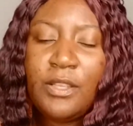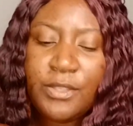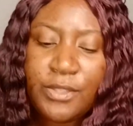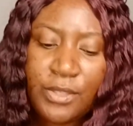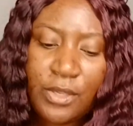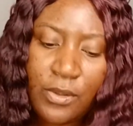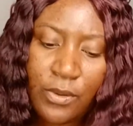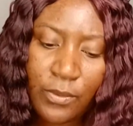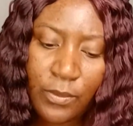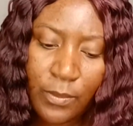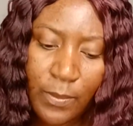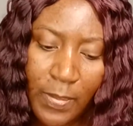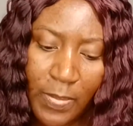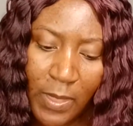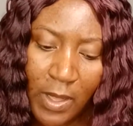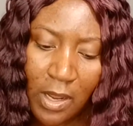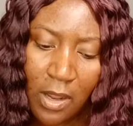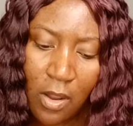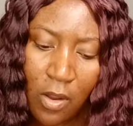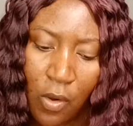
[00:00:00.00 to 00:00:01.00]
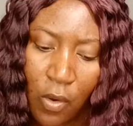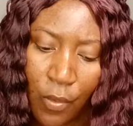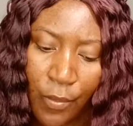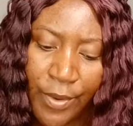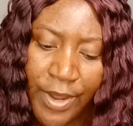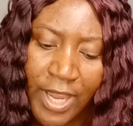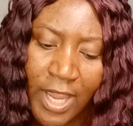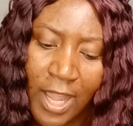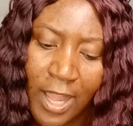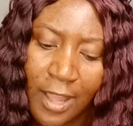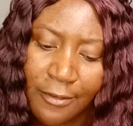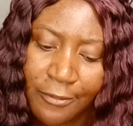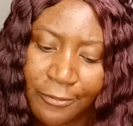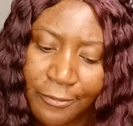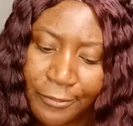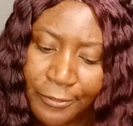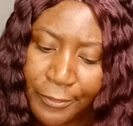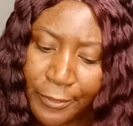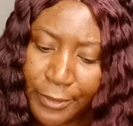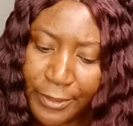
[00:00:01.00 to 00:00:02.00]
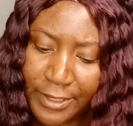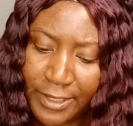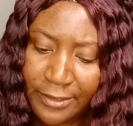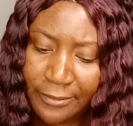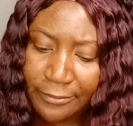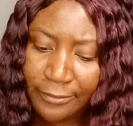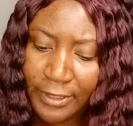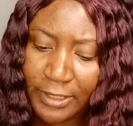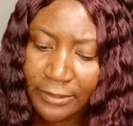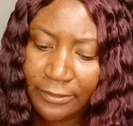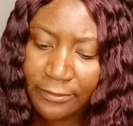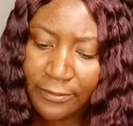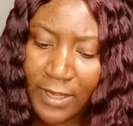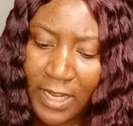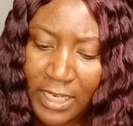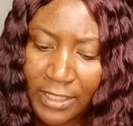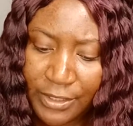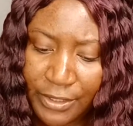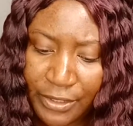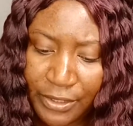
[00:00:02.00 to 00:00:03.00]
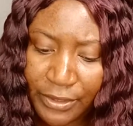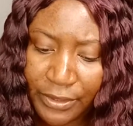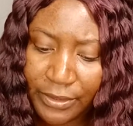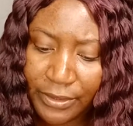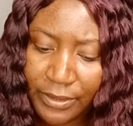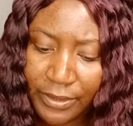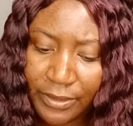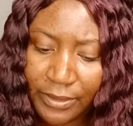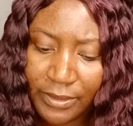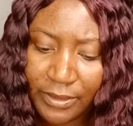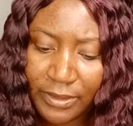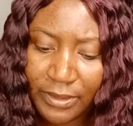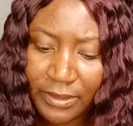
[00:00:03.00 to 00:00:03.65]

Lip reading: So we have 4 different factors